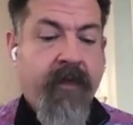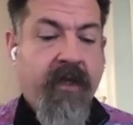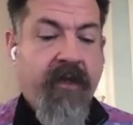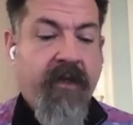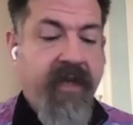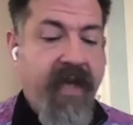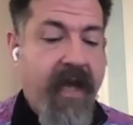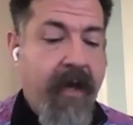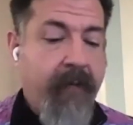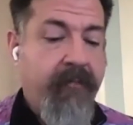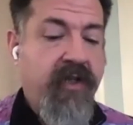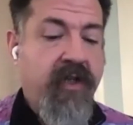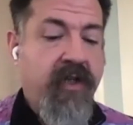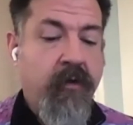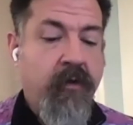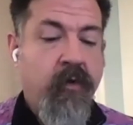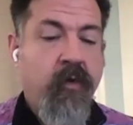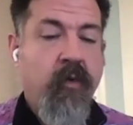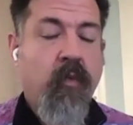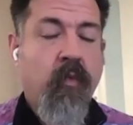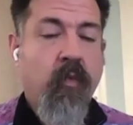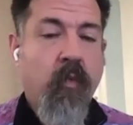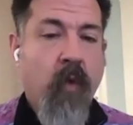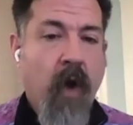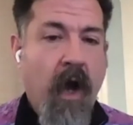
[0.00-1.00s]
The
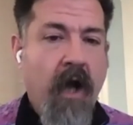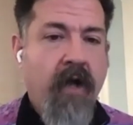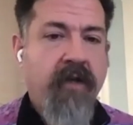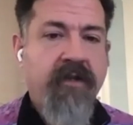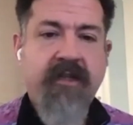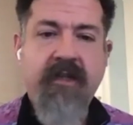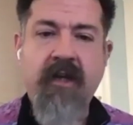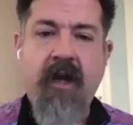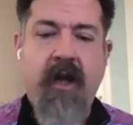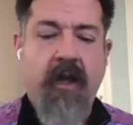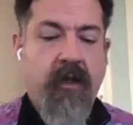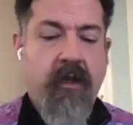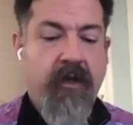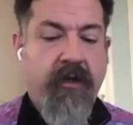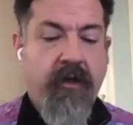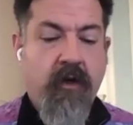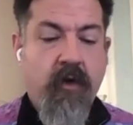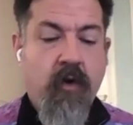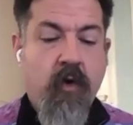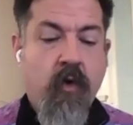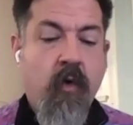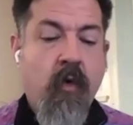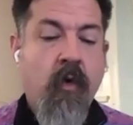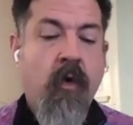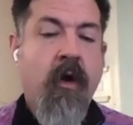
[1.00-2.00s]
absolute rock-solid
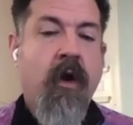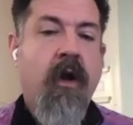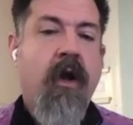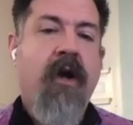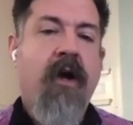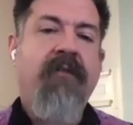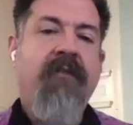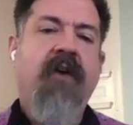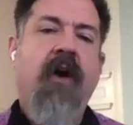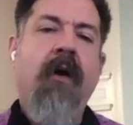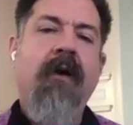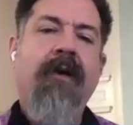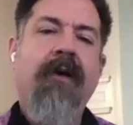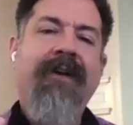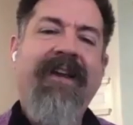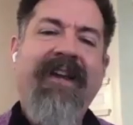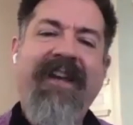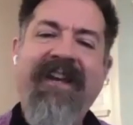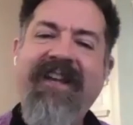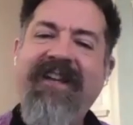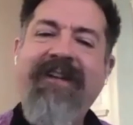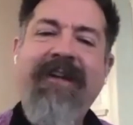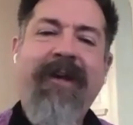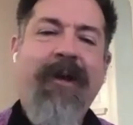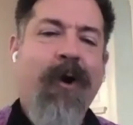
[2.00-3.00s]
core of our
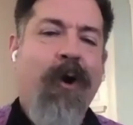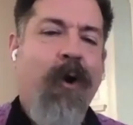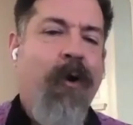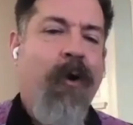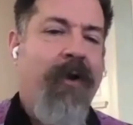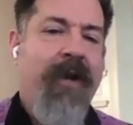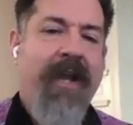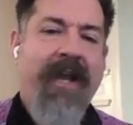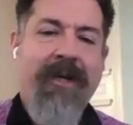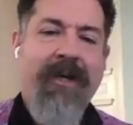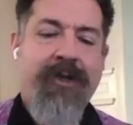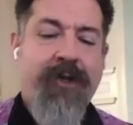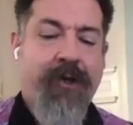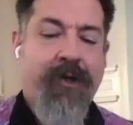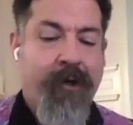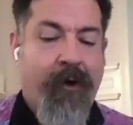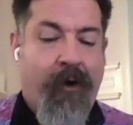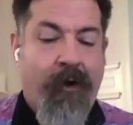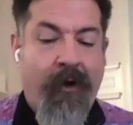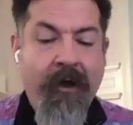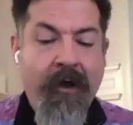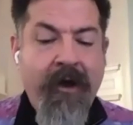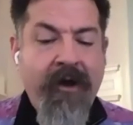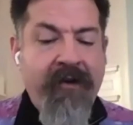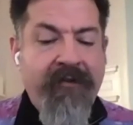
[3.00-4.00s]

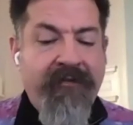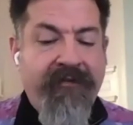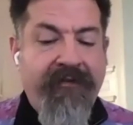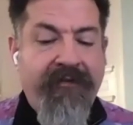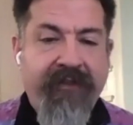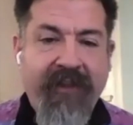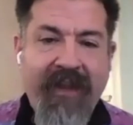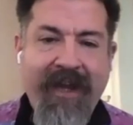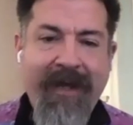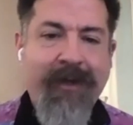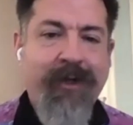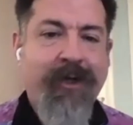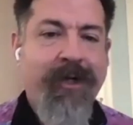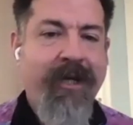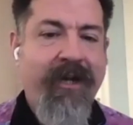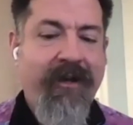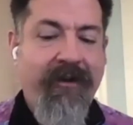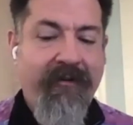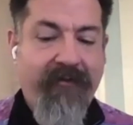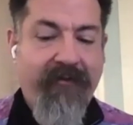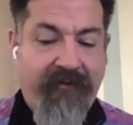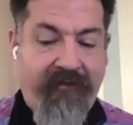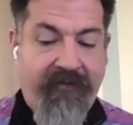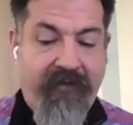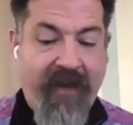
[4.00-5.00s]
incarnational, fleshy
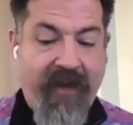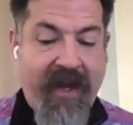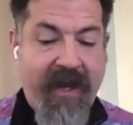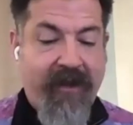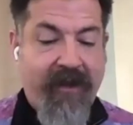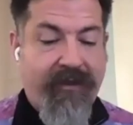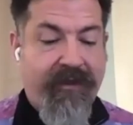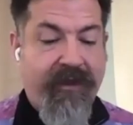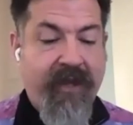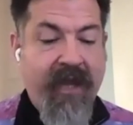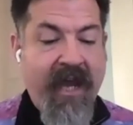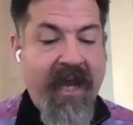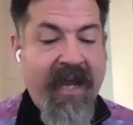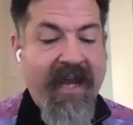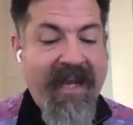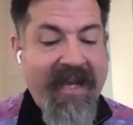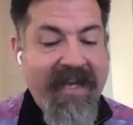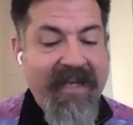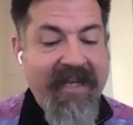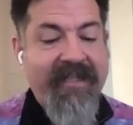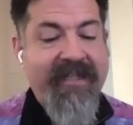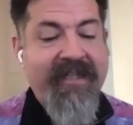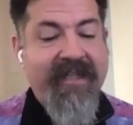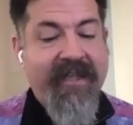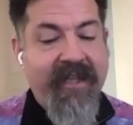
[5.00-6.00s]
faith
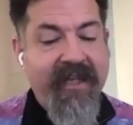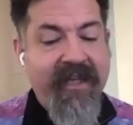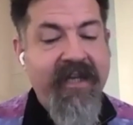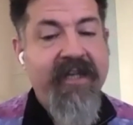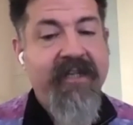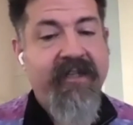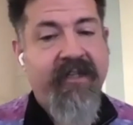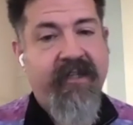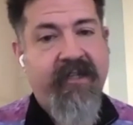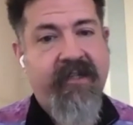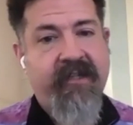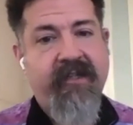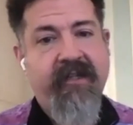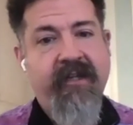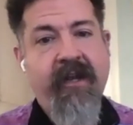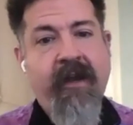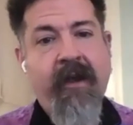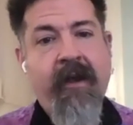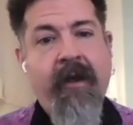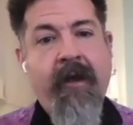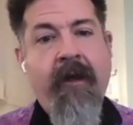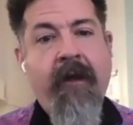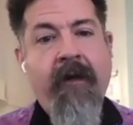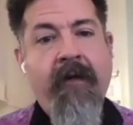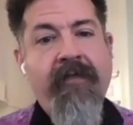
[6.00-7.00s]
is this,
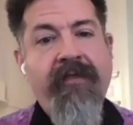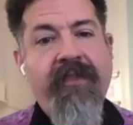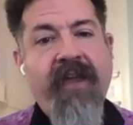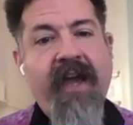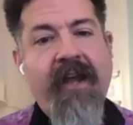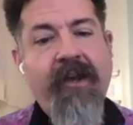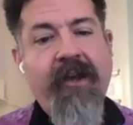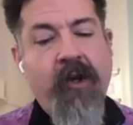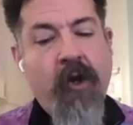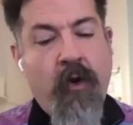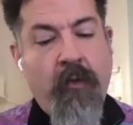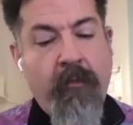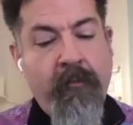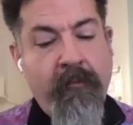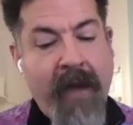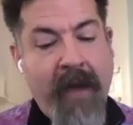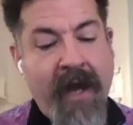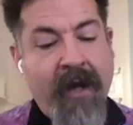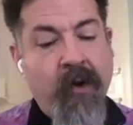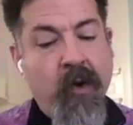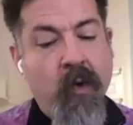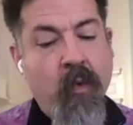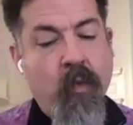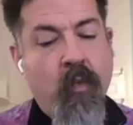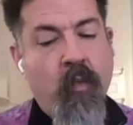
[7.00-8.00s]
that no
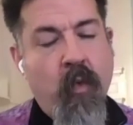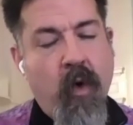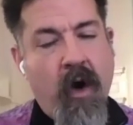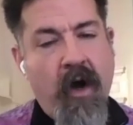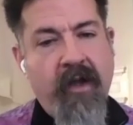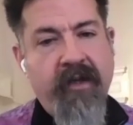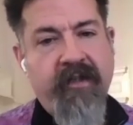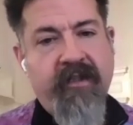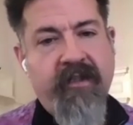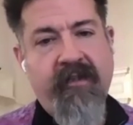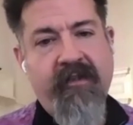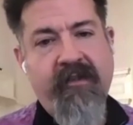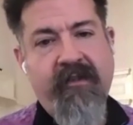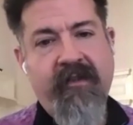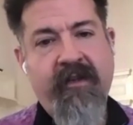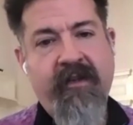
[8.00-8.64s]
matter what,